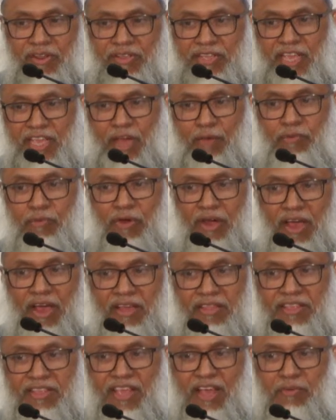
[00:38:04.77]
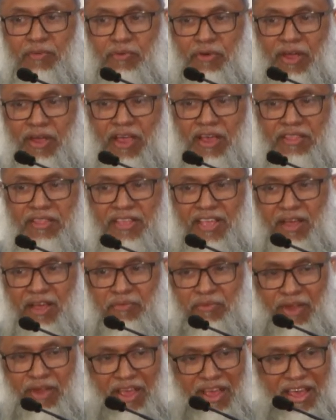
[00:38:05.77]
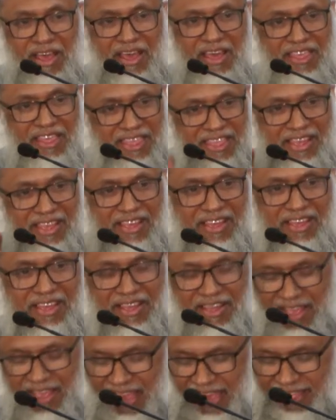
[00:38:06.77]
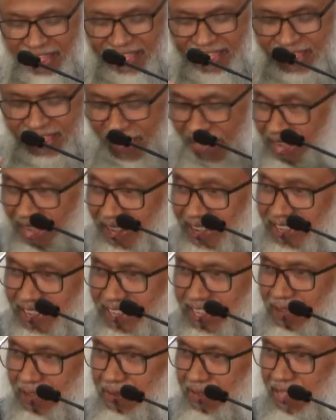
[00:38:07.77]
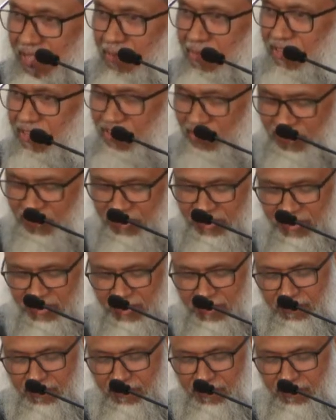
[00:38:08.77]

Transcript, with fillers: Ya Mu'ad, Ya Mu'ad, Ya Mu'ad, and then he's giving the message.